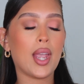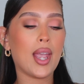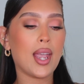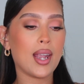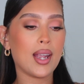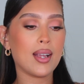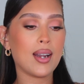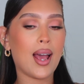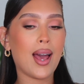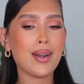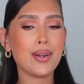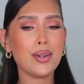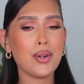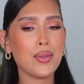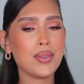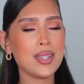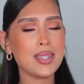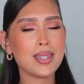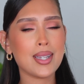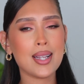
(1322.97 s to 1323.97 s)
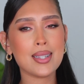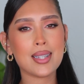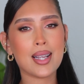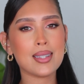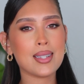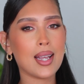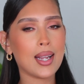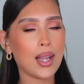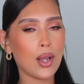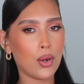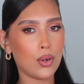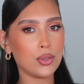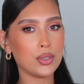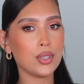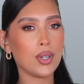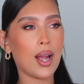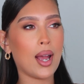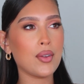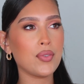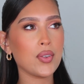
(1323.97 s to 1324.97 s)
and I don't know, these days as I get
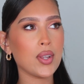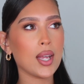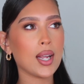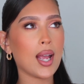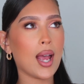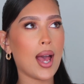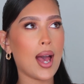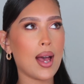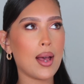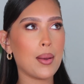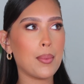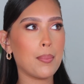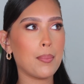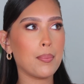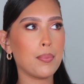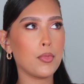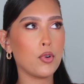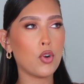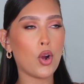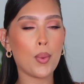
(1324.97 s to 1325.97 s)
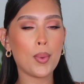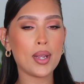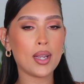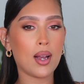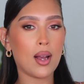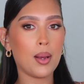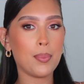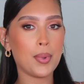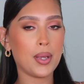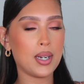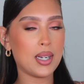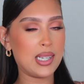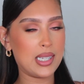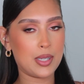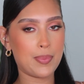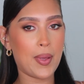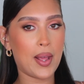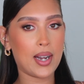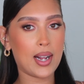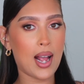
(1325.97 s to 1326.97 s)
older, I feel like growing up in a
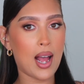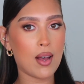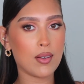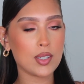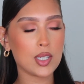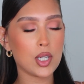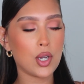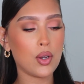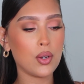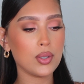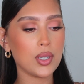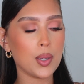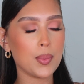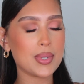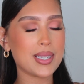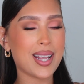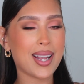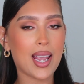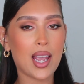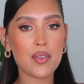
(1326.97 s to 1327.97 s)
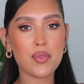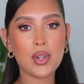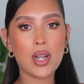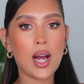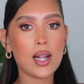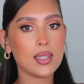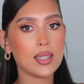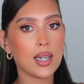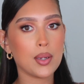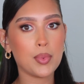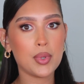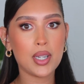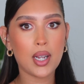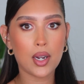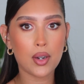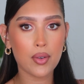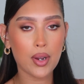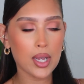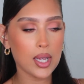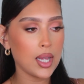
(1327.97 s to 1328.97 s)
Hispanic household, it was like every holiday we
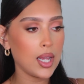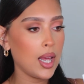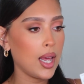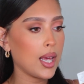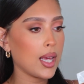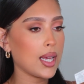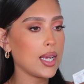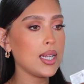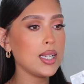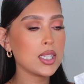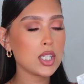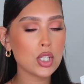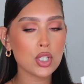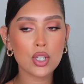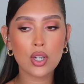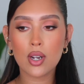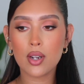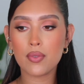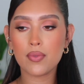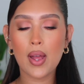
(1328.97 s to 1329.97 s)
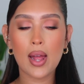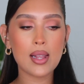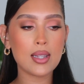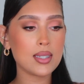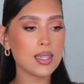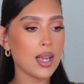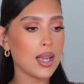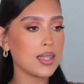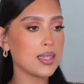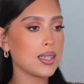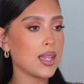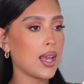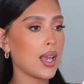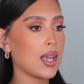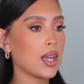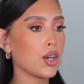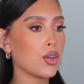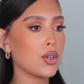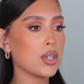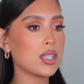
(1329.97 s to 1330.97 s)
decorate. Easter, Valentine's
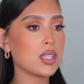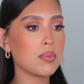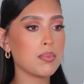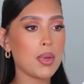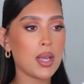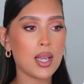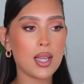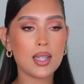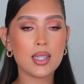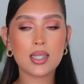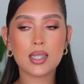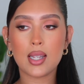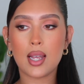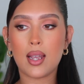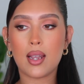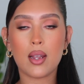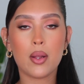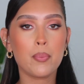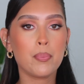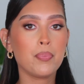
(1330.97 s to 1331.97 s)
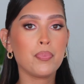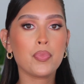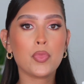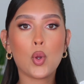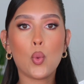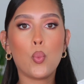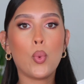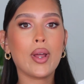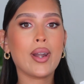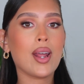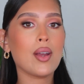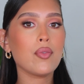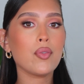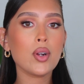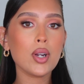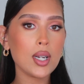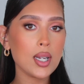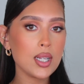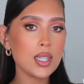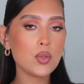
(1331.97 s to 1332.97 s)
Day, Christmas, like
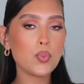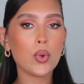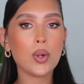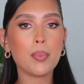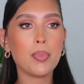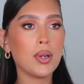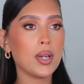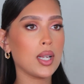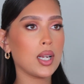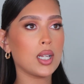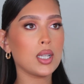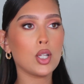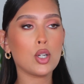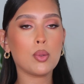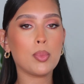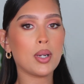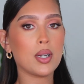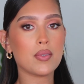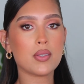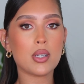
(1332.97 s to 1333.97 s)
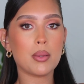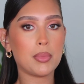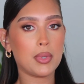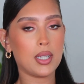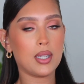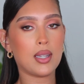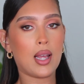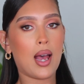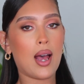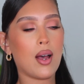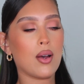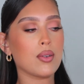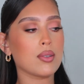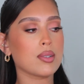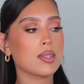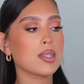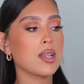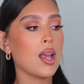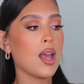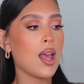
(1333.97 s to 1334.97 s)
whatever it is, we're putting a little bit of something in the
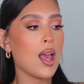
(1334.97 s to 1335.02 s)
house.